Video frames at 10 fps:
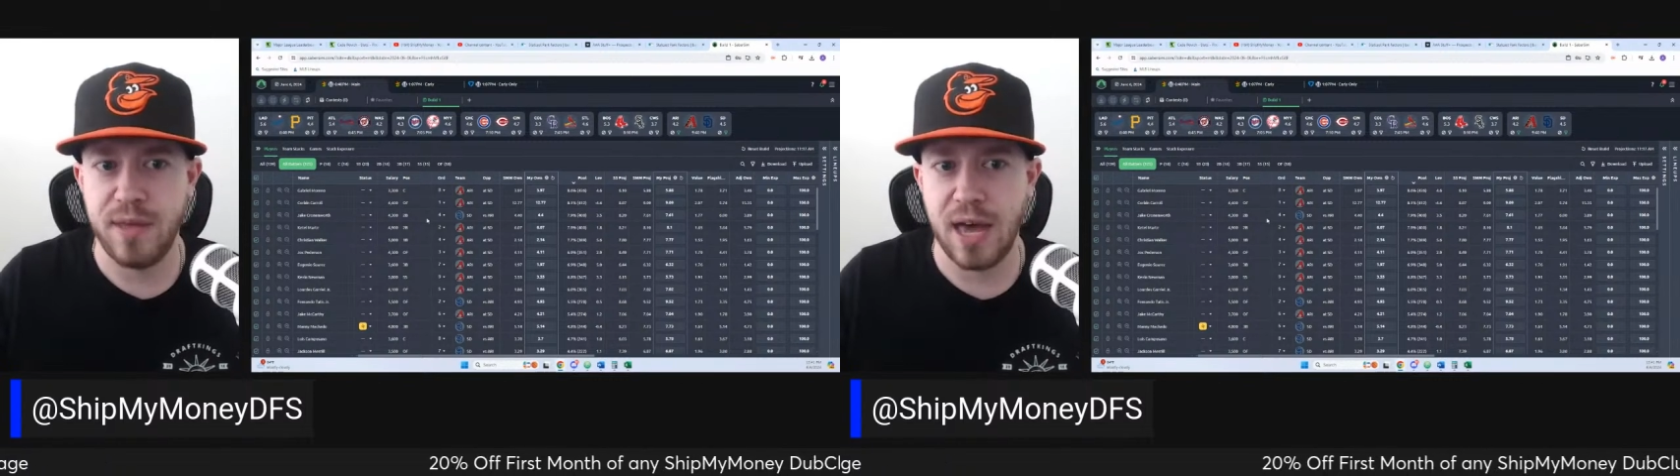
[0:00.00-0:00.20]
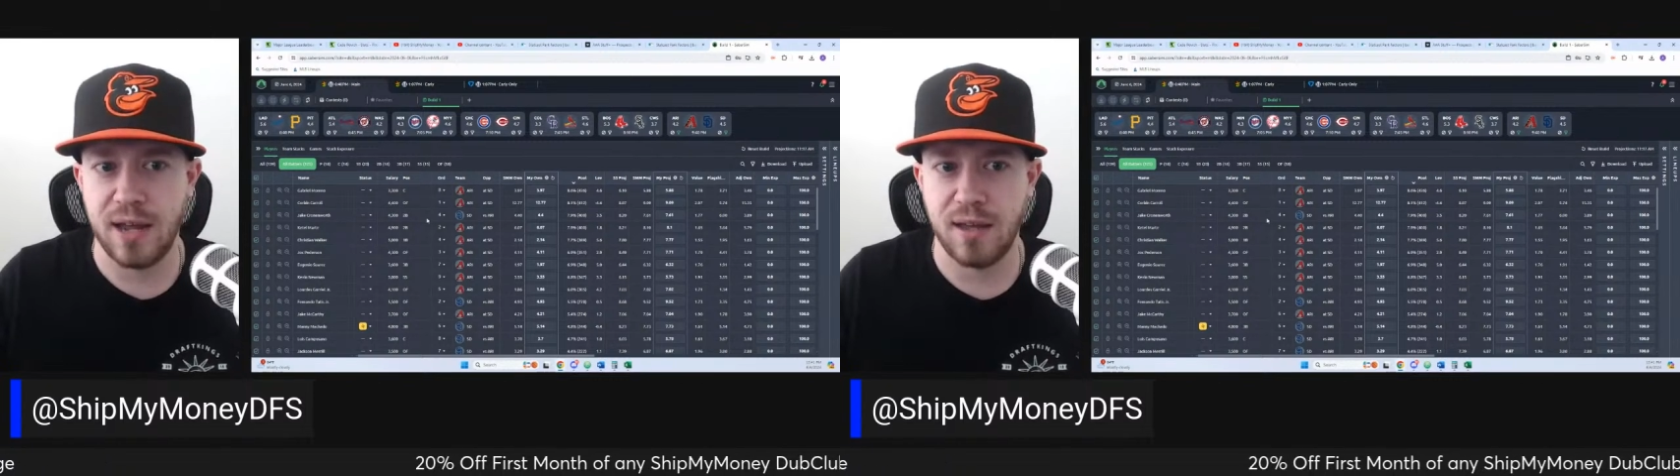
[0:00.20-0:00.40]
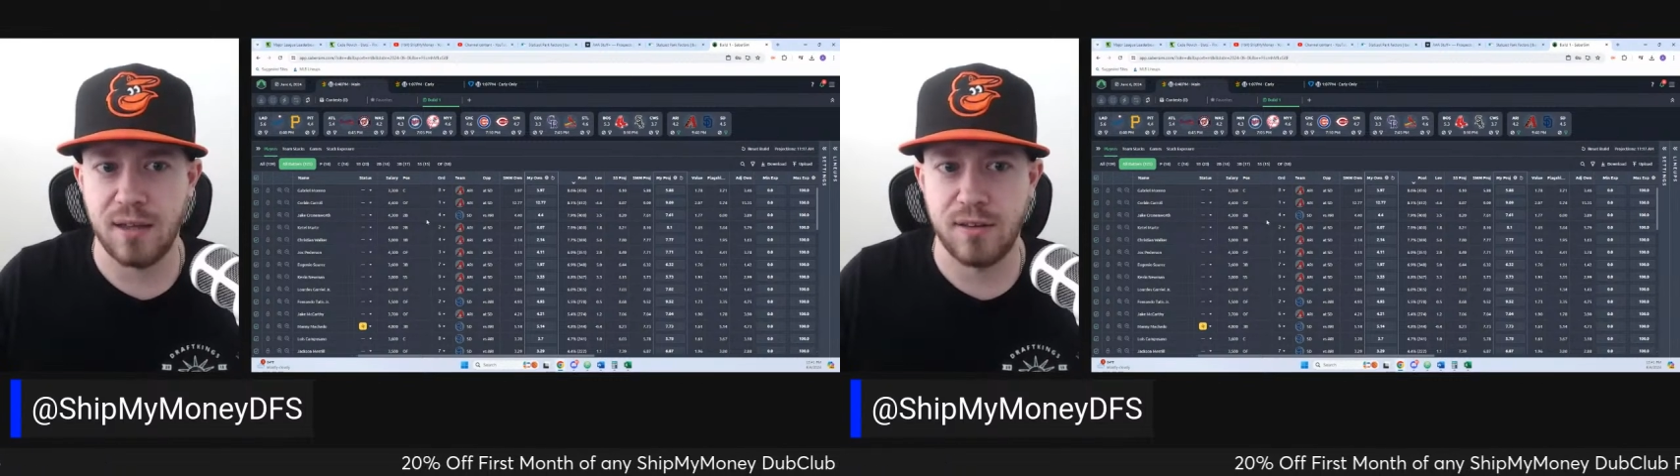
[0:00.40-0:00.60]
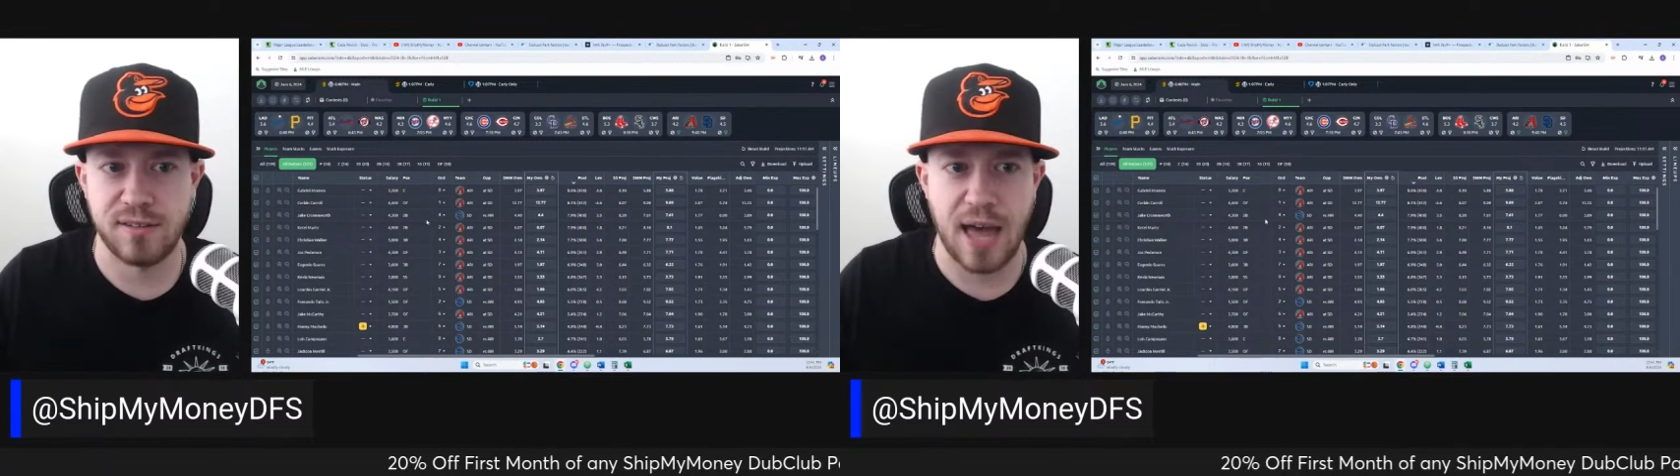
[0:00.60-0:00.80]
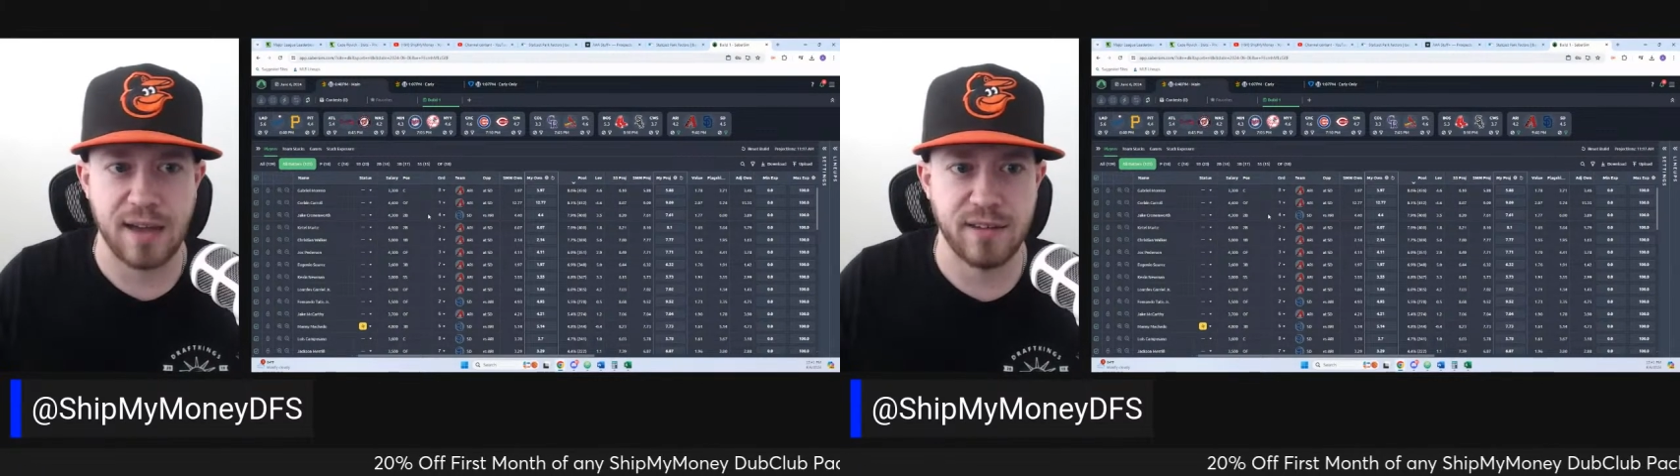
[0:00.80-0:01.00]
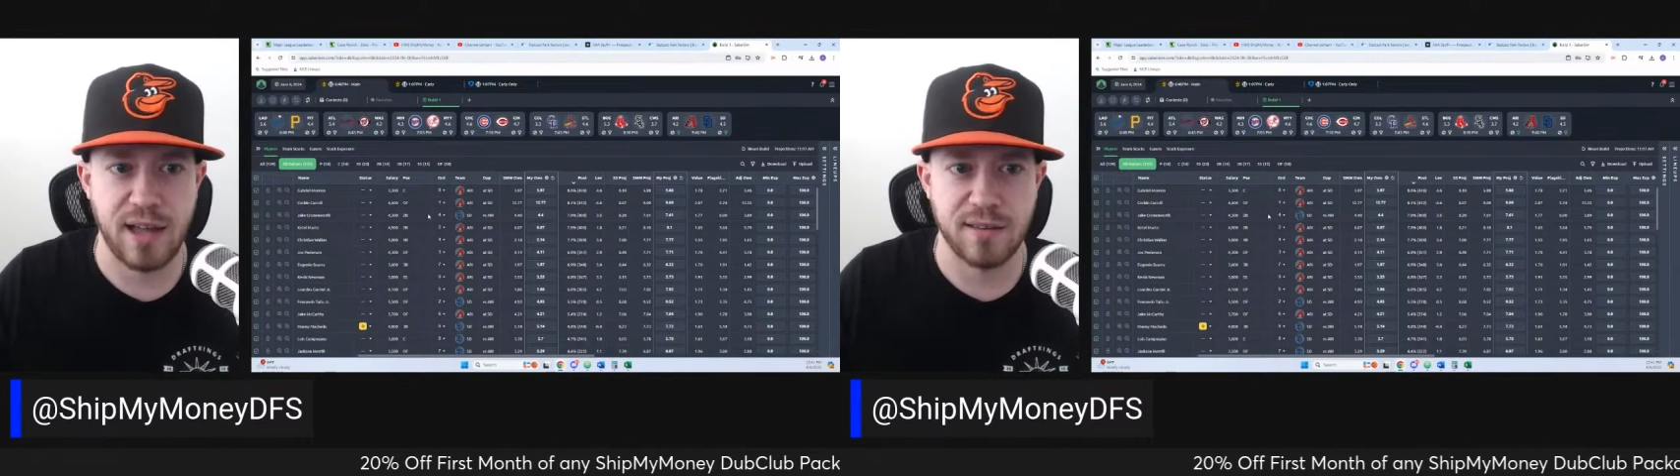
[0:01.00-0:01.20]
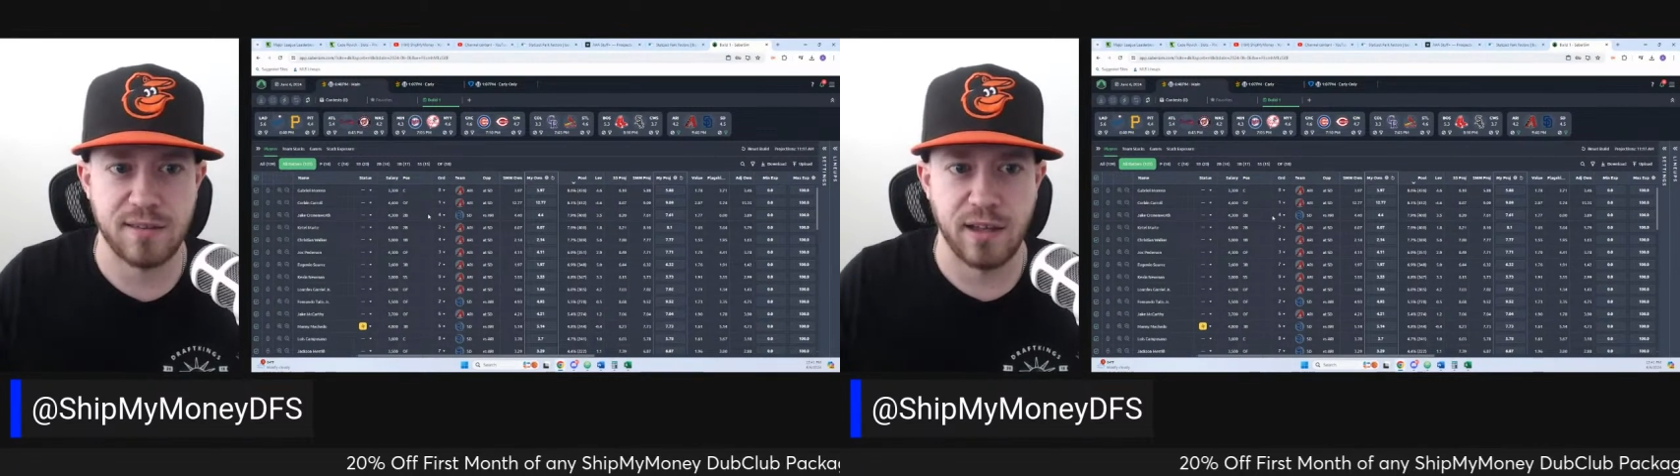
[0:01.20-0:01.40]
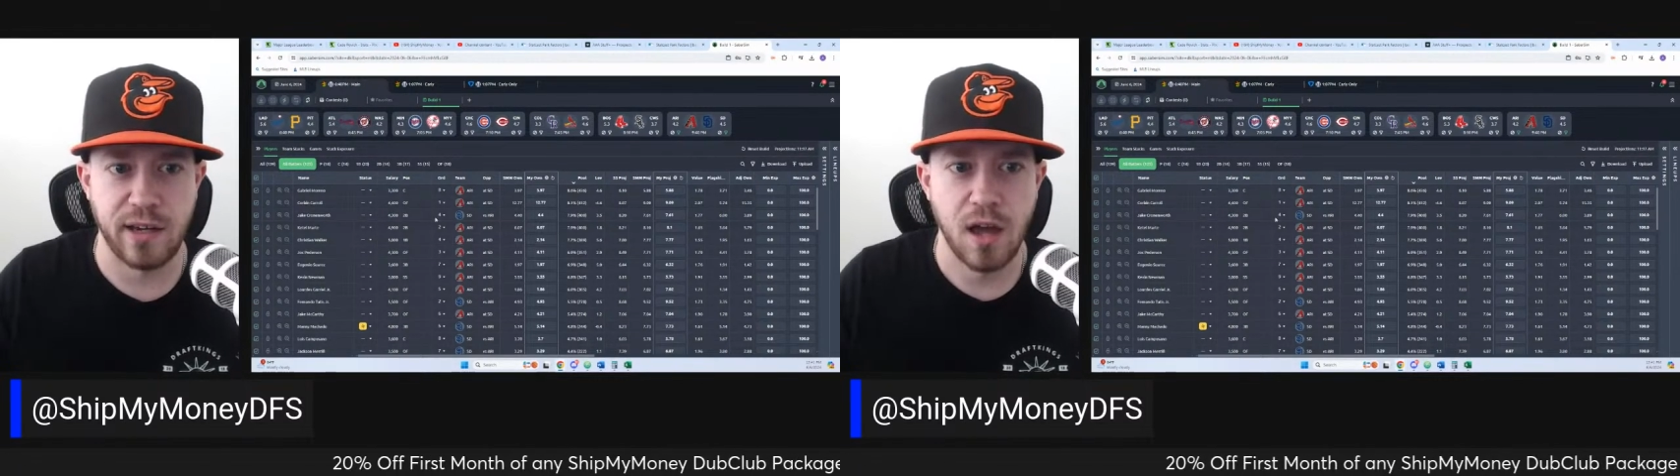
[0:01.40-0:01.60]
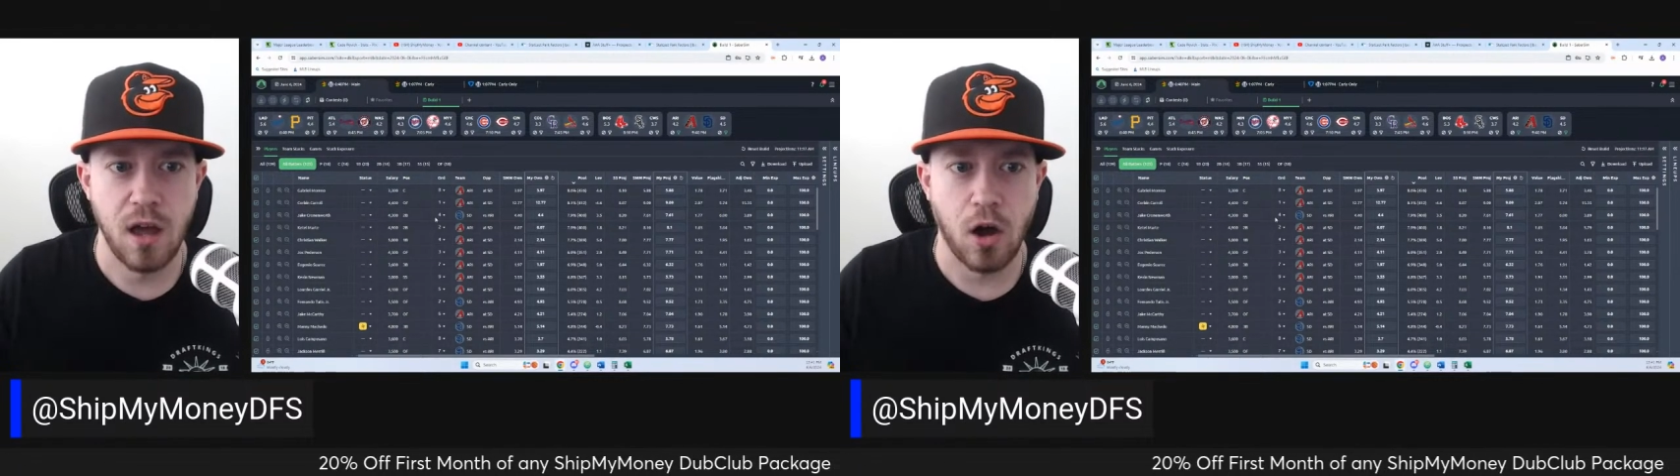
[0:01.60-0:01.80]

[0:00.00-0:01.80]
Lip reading: getting to stacks against like